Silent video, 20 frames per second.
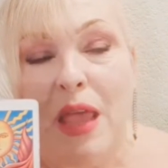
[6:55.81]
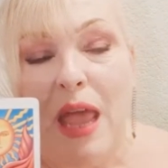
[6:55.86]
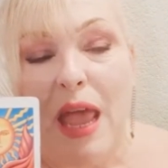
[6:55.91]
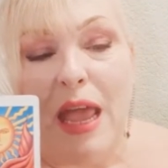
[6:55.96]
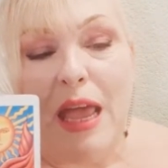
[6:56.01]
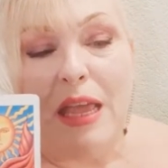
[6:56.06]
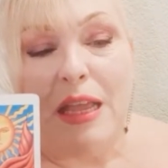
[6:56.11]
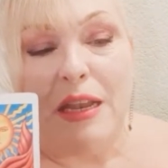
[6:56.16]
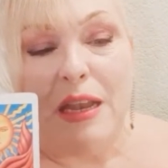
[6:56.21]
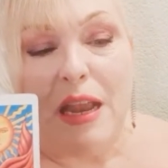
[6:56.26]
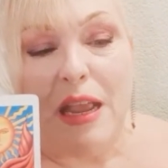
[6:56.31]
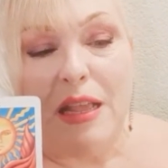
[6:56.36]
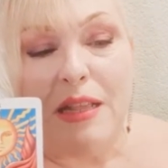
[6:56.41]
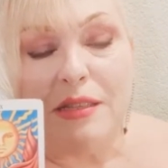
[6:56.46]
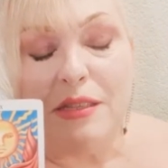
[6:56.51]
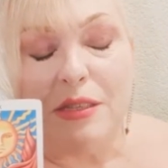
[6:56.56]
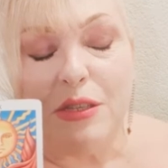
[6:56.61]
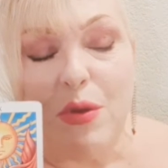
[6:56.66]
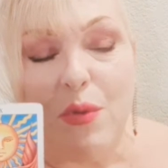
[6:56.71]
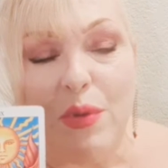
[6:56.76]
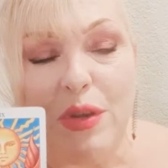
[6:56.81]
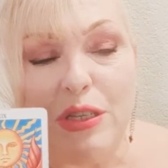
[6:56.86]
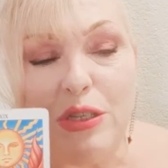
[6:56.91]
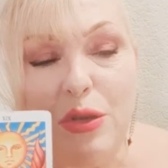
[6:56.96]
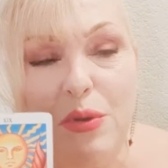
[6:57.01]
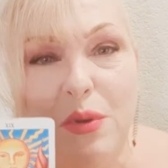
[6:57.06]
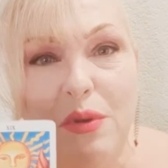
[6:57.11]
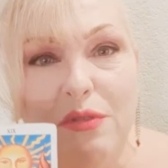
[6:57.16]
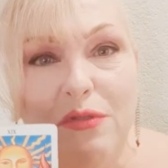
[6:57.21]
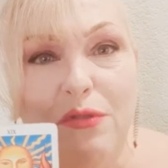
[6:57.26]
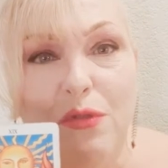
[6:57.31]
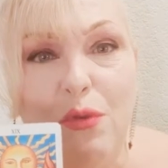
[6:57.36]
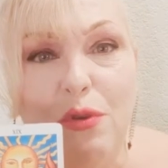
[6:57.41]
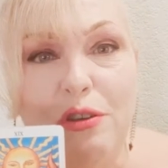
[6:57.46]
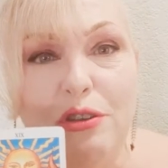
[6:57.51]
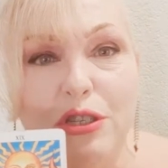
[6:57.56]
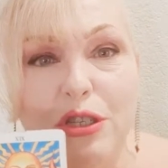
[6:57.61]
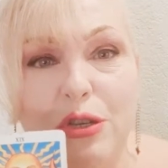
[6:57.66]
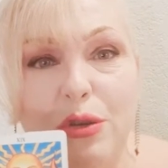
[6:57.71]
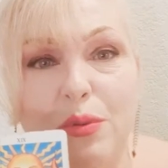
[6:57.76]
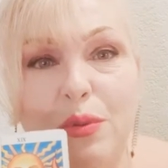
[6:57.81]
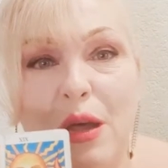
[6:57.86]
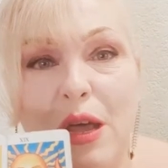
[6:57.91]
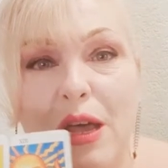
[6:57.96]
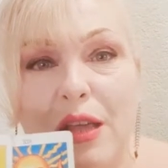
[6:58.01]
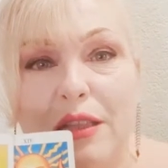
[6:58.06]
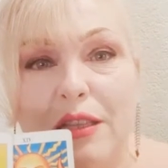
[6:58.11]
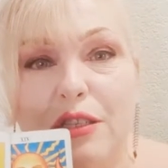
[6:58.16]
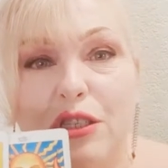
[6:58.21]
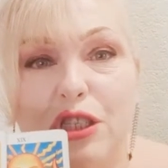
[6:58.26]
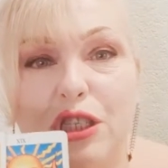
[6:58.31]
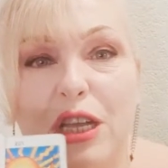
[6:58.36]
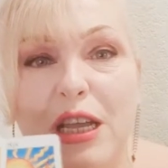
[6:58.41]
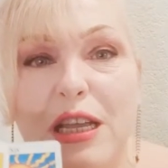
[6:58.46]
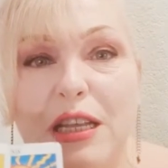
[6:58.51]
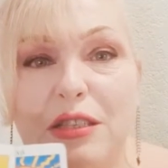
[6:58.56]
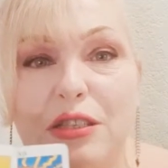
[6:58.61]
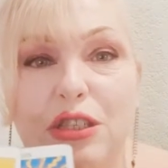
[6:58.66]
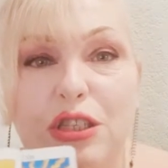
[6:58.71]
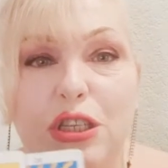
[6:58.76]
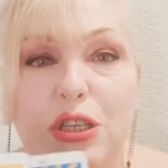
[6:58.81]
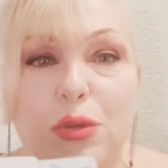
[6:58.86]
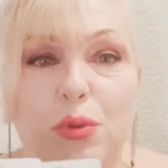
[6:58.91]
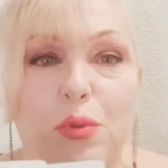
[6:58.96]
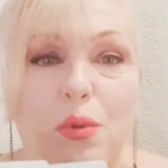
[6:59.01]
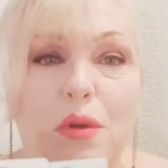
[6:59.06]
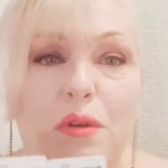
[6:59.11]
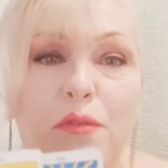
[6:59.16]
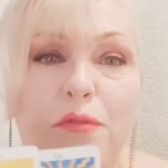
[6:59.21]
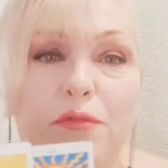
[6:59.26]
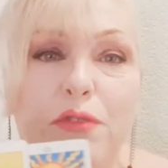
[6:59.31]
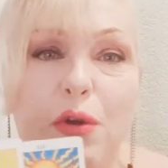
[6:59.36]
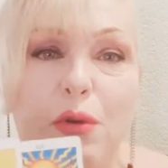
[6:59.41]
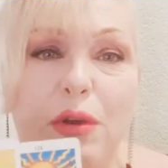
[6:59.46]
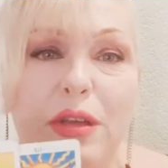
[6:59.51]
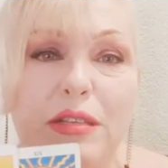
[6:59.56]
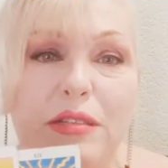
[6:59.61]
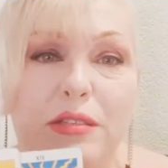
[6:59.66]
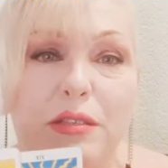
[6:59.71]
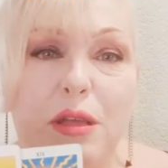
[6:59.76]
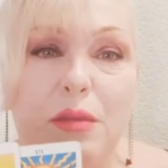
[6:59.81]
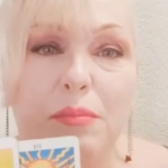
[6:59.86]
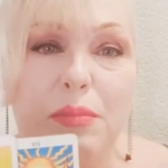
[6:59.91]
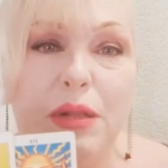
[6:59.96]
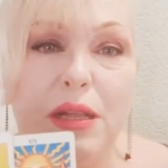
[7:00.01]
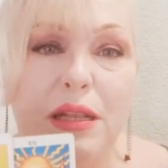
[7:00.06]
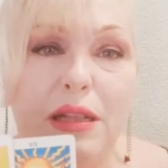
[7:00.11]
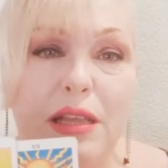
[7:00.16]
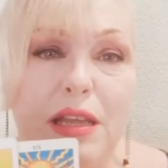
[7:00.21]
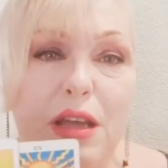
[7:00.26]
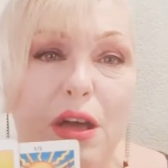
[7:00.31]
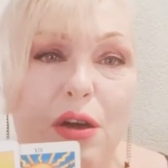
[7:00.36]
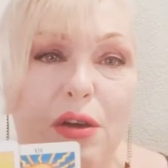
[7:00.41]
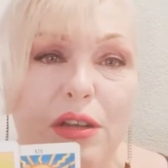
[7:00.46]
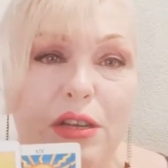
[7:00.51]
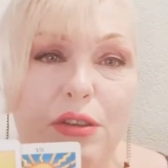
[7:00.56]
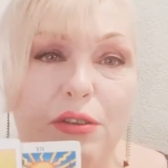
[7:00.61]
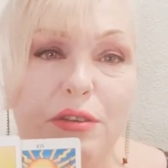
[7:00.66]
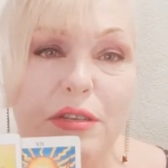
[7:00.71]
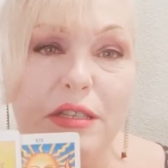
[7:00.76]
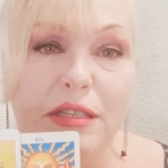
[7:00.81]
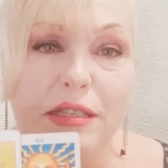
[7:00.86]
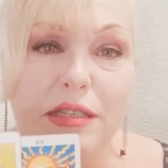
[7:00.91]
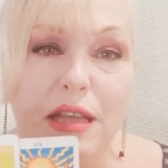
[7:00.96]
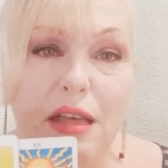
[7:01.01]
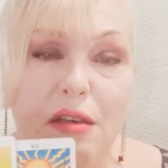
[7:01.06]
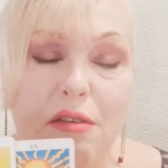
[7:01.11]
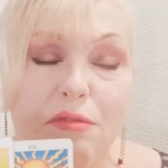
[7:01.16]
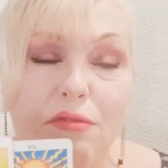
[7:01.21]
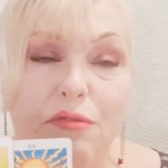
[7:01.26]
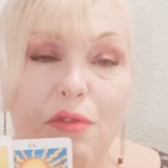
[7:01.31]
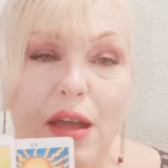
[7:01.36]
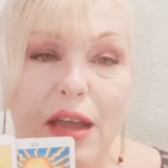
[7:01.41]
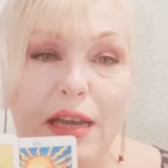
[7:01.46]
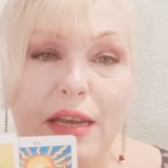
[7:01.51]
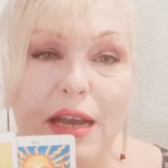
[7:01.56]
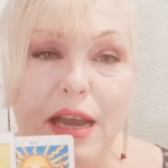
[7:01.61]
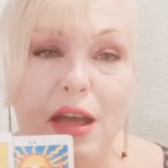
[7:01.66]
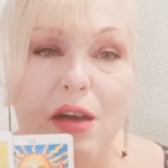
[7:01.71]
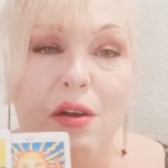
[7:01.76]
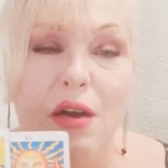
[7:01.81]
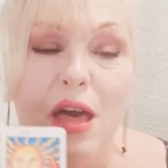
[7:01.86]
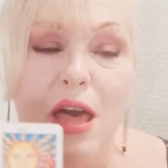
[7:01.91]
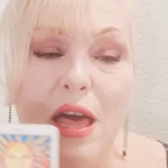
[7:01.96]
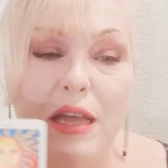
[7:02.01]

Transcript: And it's going to afford you the chance to focus completely on yourself right now.